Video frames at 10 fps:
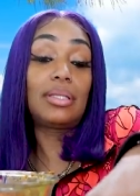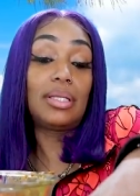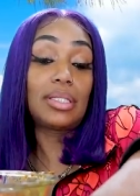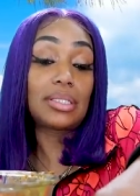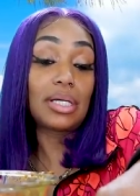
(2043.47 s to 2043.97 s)

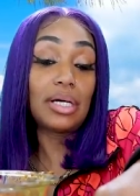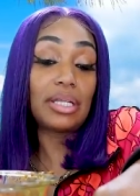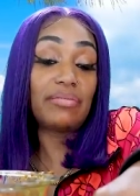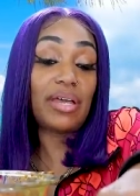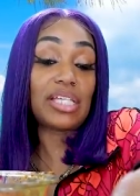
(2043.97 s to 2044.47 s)
this is a
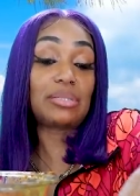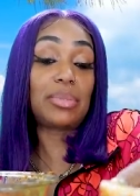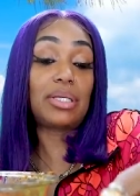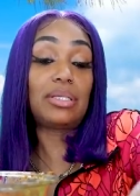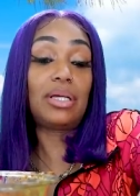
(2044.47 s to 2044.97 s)
good
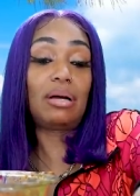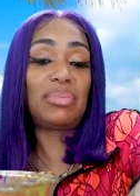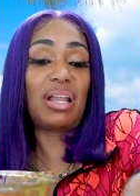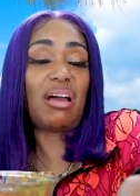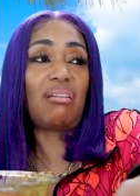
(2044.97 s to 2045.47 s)
investment, y'all going
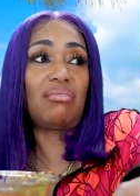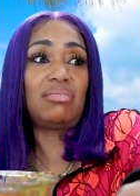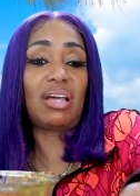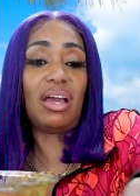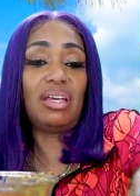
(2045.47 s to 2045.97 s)
to be
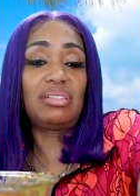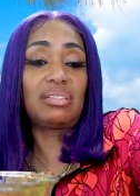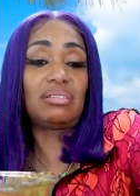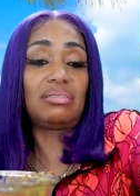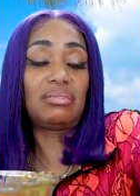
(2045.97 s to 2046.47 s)
like,
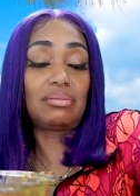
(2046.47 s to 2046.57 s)
danger.